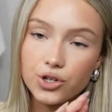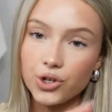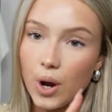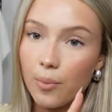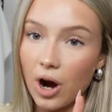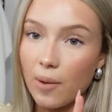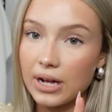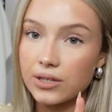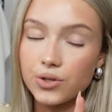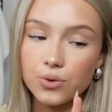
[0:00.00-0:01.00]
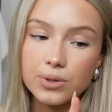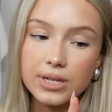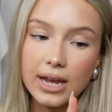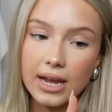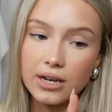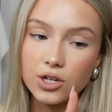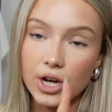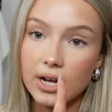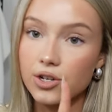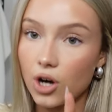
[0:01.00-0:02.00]
Duo Brow Pencils in
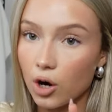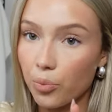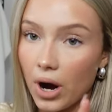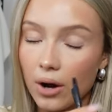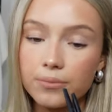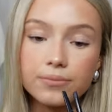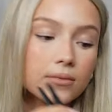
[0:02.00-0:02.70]
shade Dark Brown.